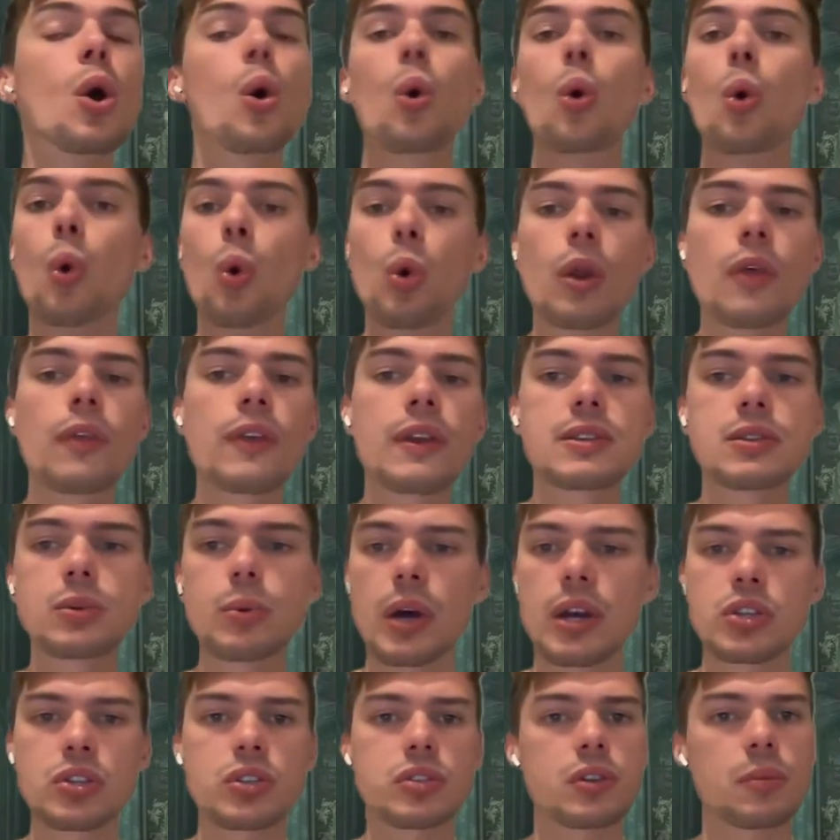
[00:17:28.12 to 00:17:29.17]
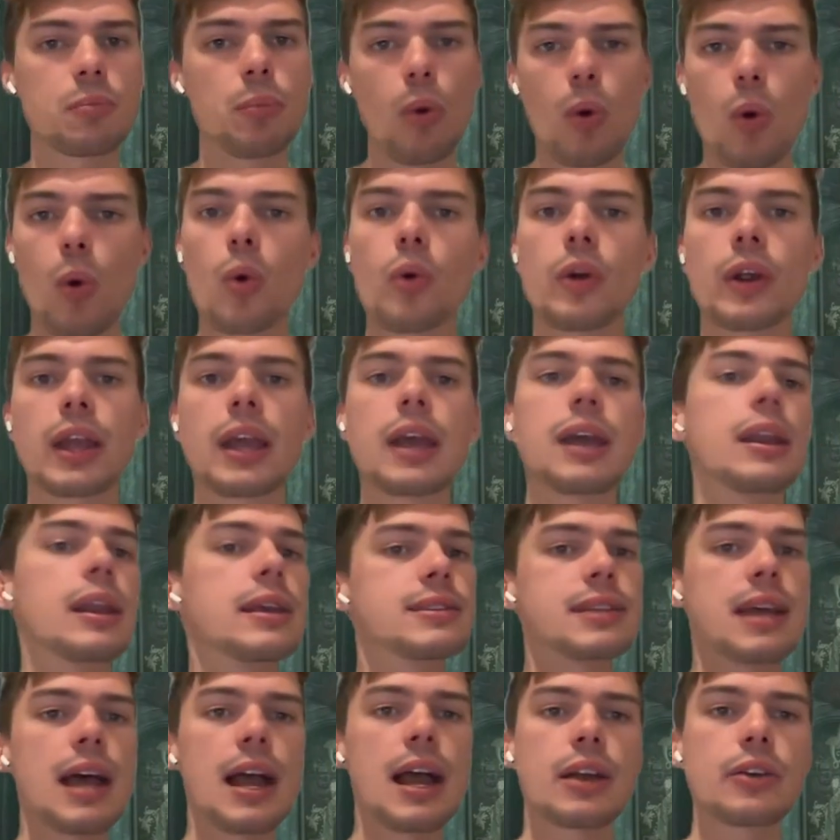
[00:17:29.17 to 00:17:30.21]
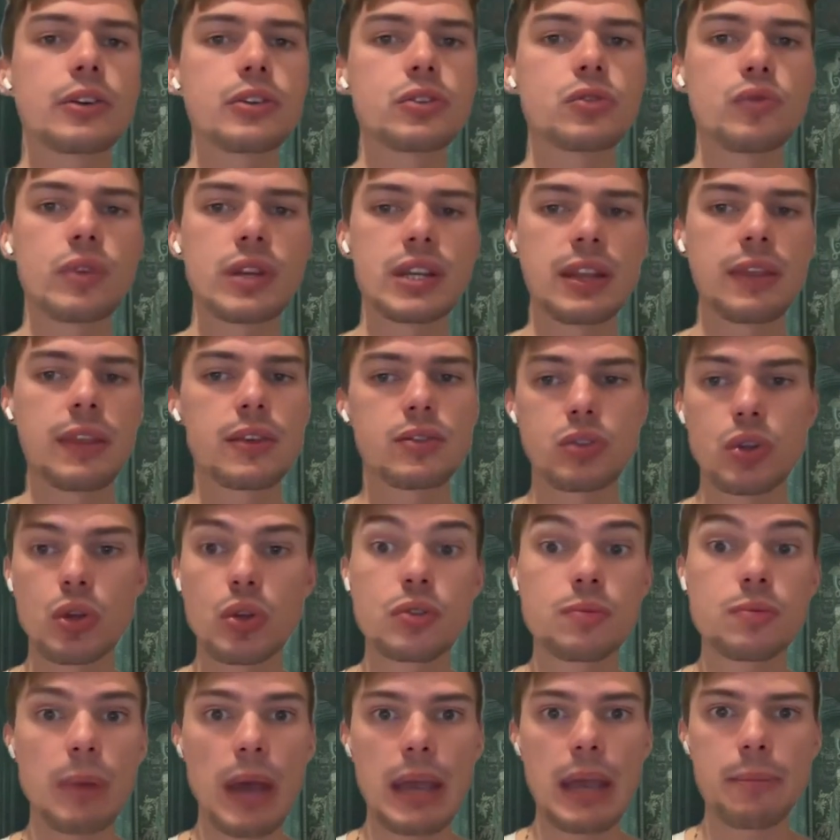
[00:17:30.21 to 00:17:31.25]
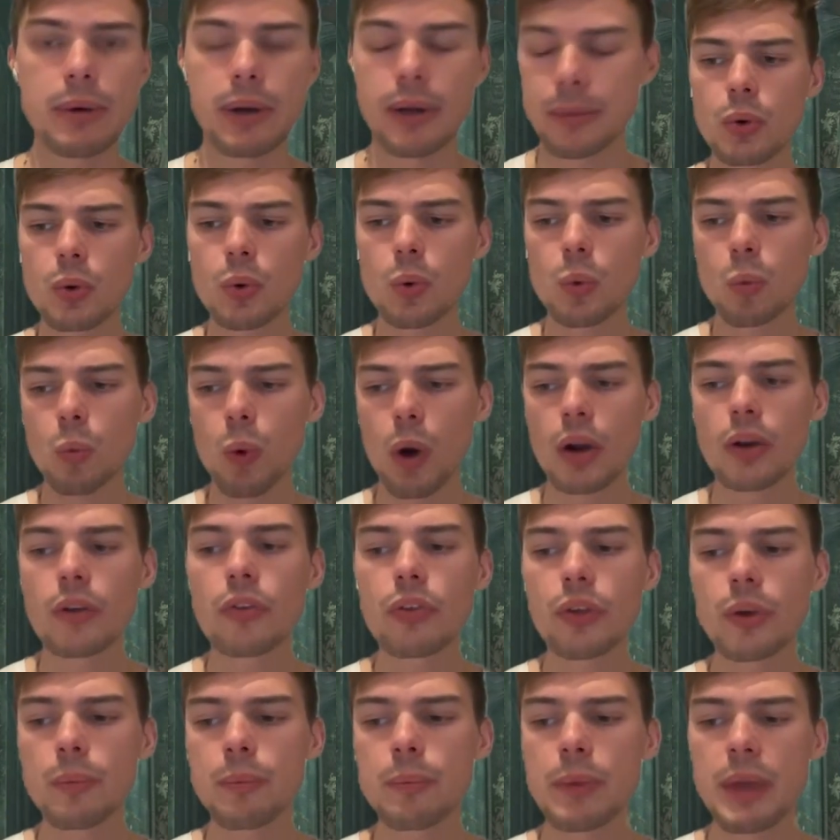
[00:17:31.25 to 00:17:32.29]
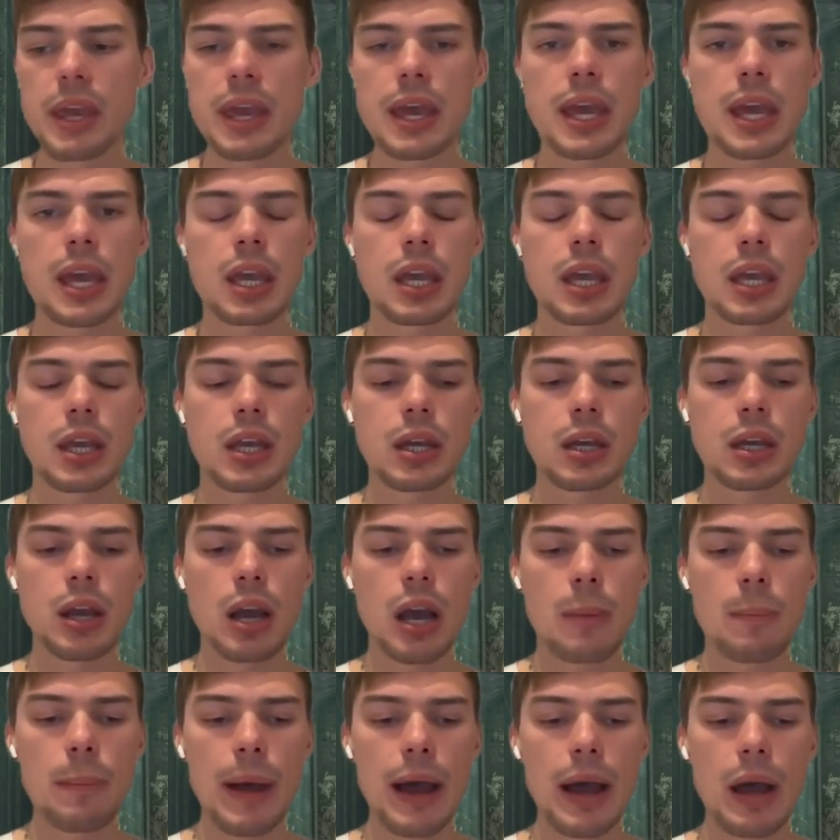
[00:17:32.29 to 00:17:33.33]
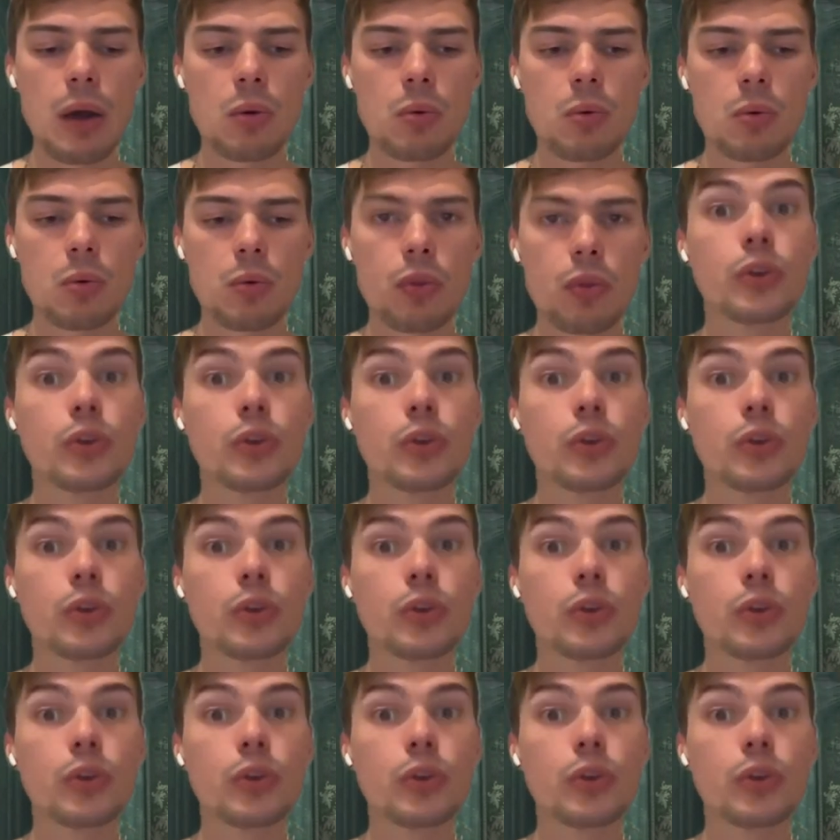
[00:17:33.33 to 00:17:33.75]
all of these questions are pouring in as Hagrid's reading this newspaper. One of them being about the